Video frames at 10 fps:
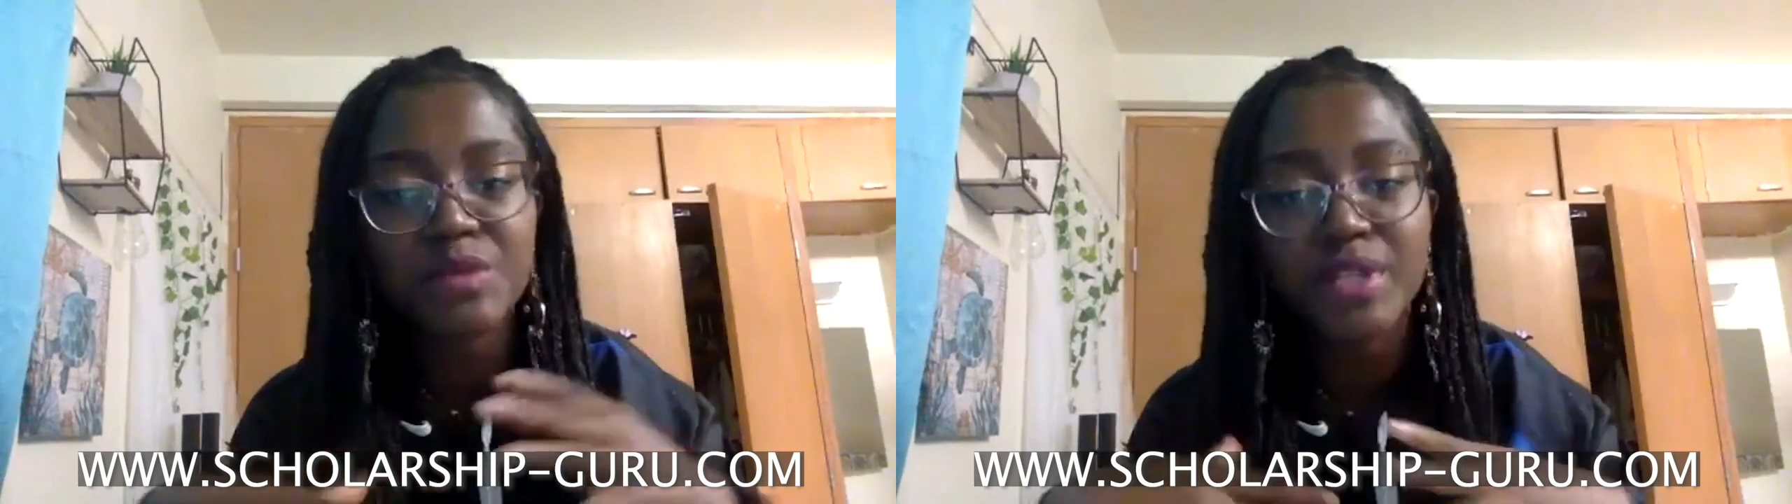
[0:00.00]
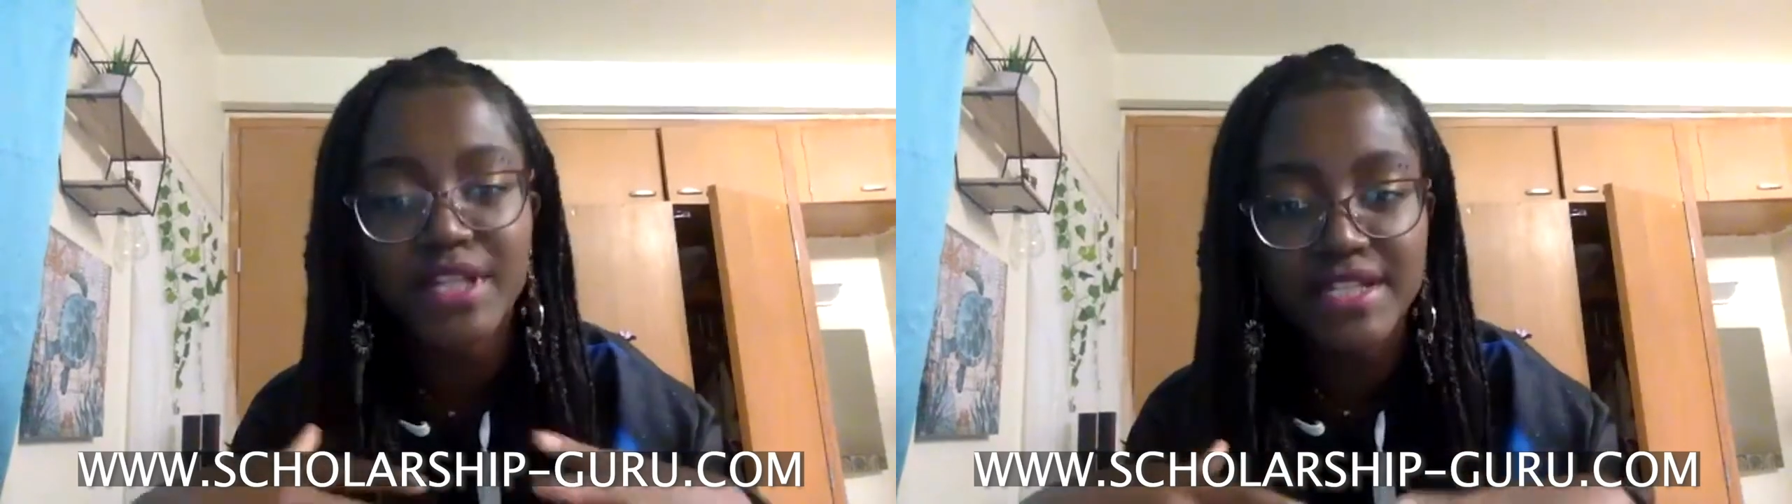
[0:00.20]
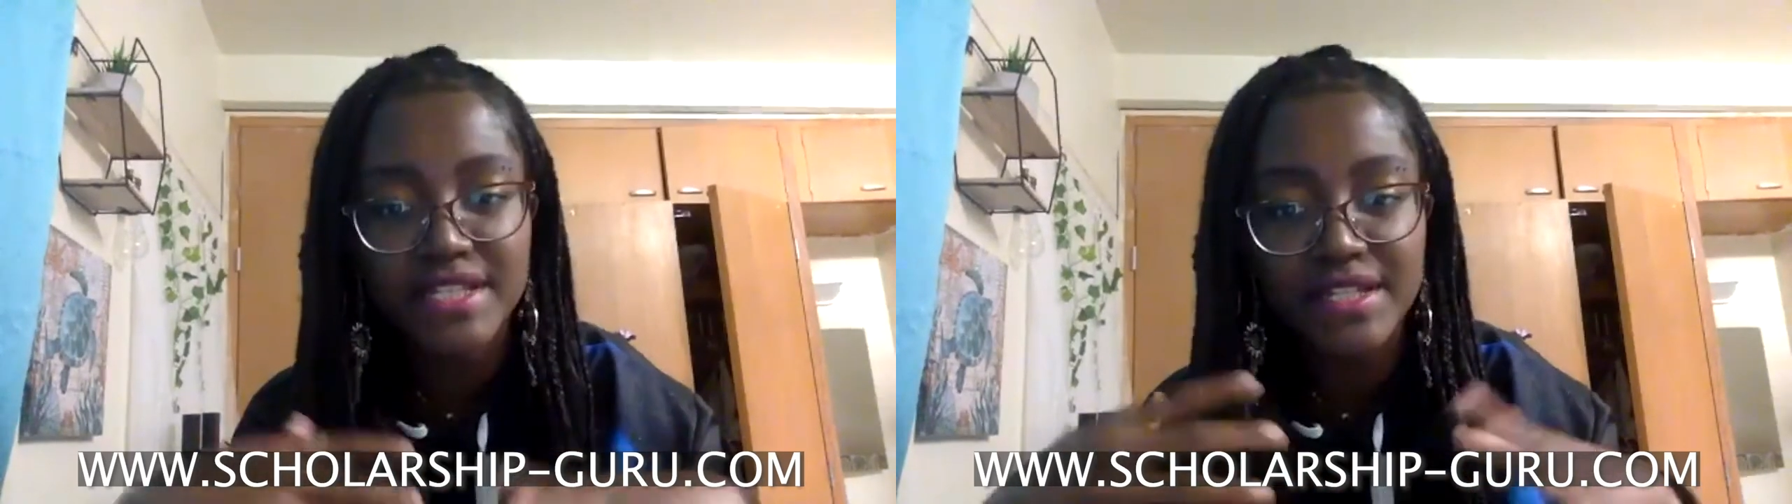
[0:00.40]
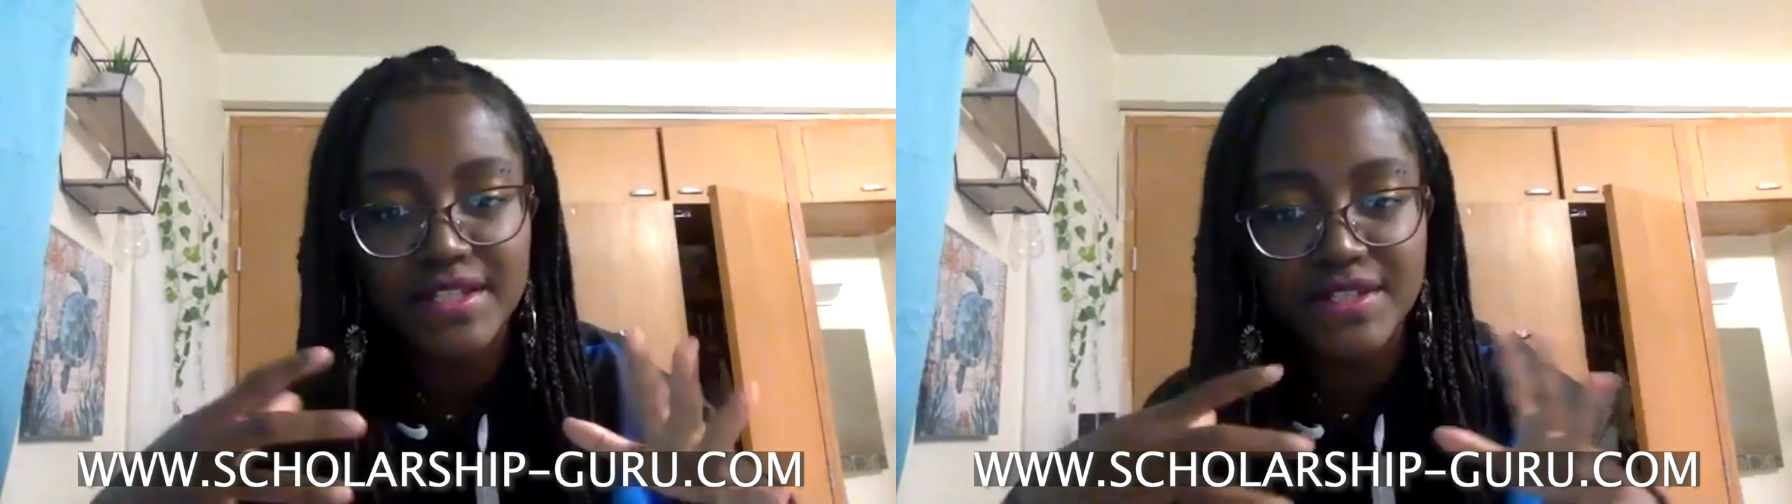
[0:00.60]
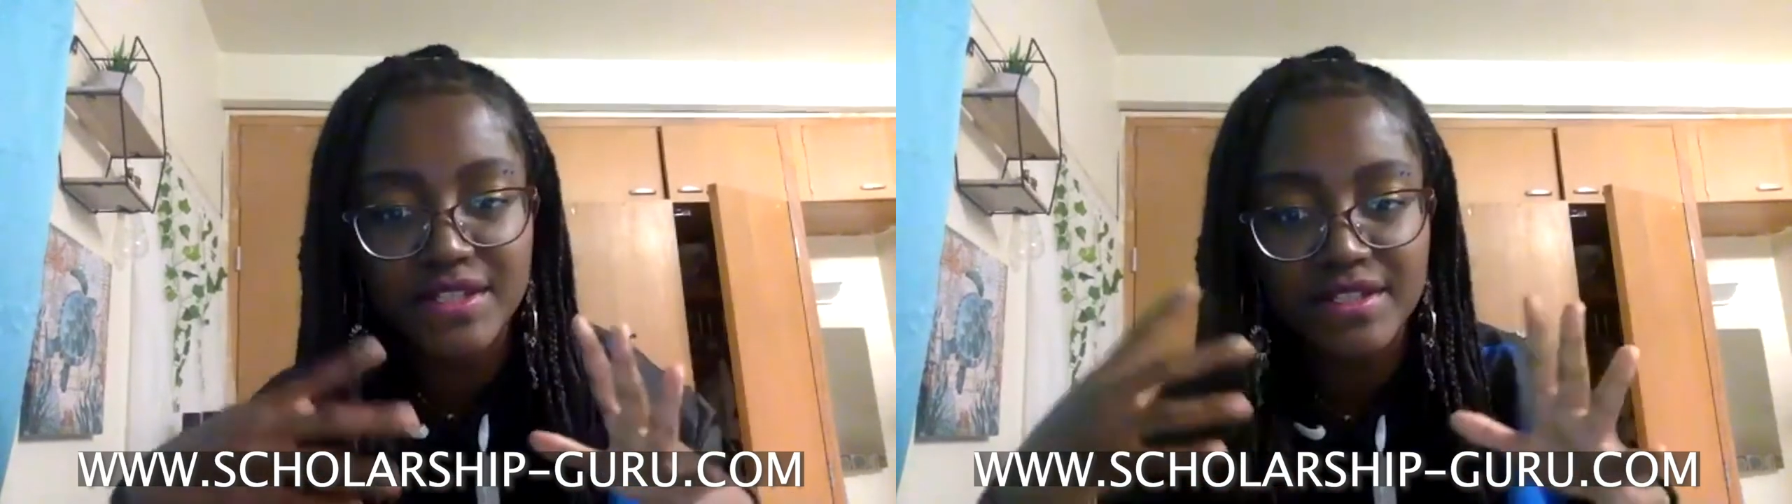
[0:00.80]
playing
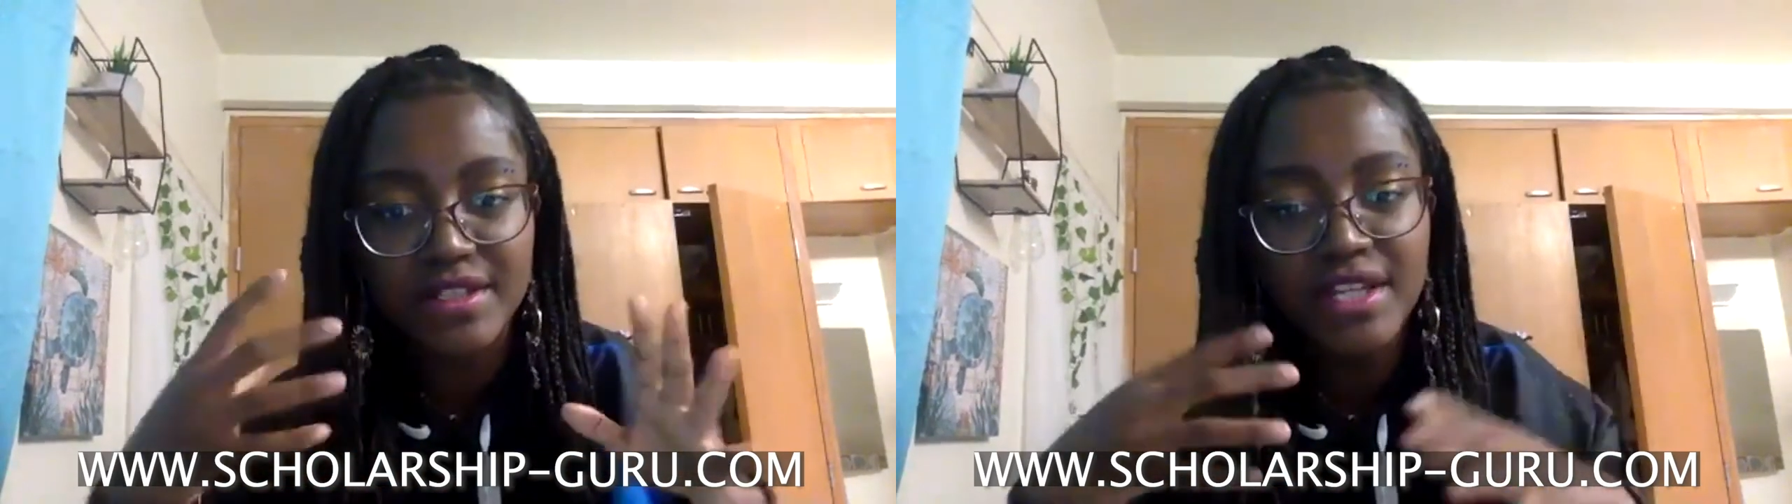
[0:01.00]
tennis to